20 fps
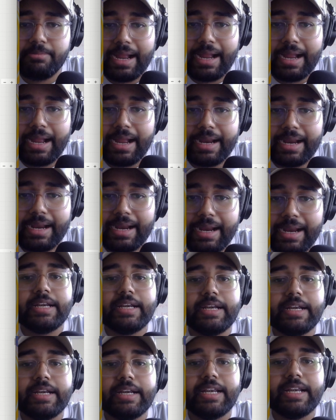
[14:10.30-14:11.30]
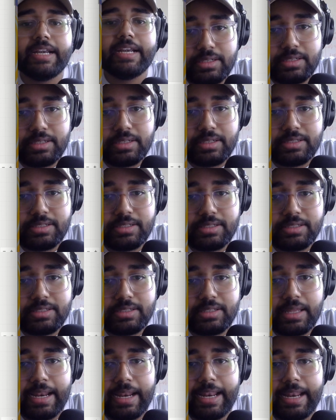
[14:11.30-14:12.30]
backend deployment with
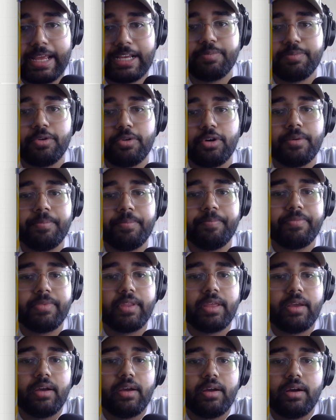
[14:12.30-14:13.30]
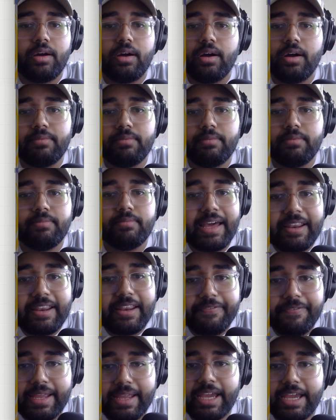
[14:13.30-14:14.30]
Cursor and Expo,
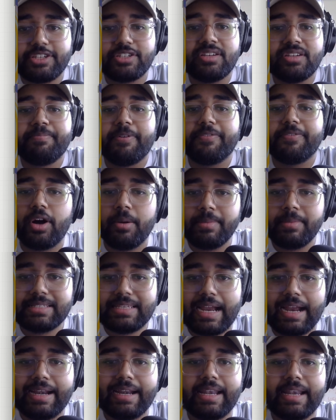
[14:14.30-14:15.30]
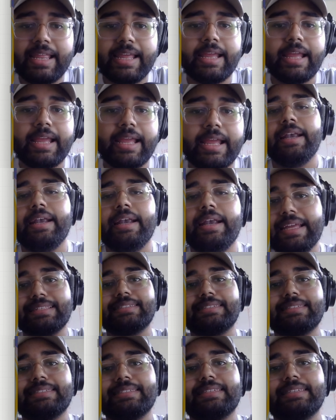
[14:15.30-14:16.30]
verification, performance handling, and
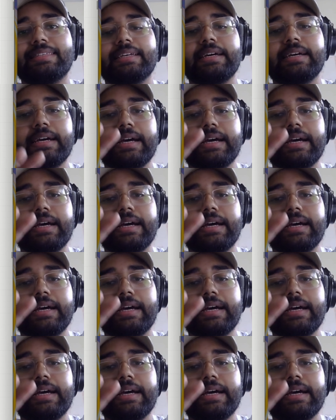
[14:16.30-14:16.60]
it's